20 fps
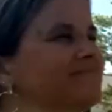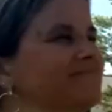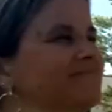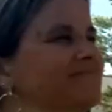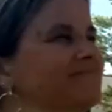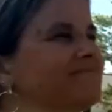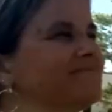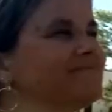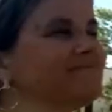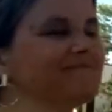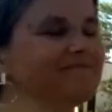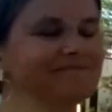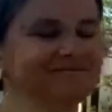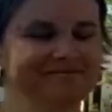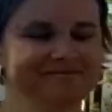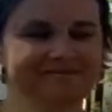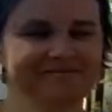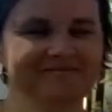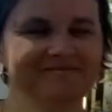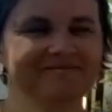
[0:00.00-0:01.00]

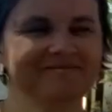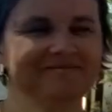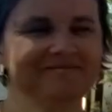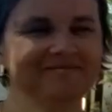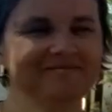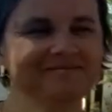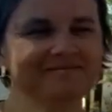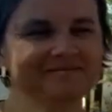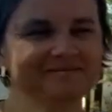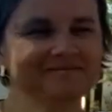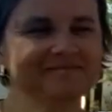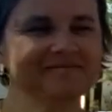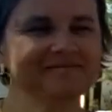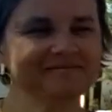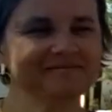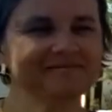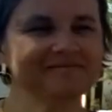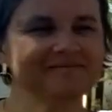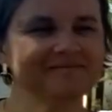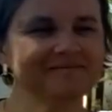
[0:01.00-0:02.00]

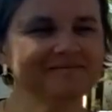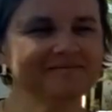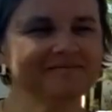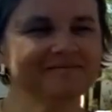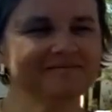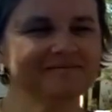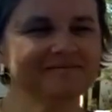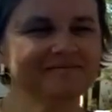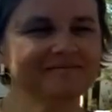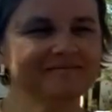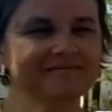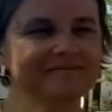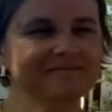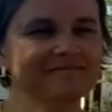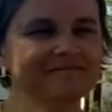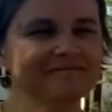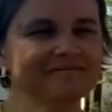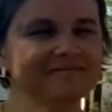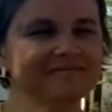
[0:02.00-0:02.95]
(silent)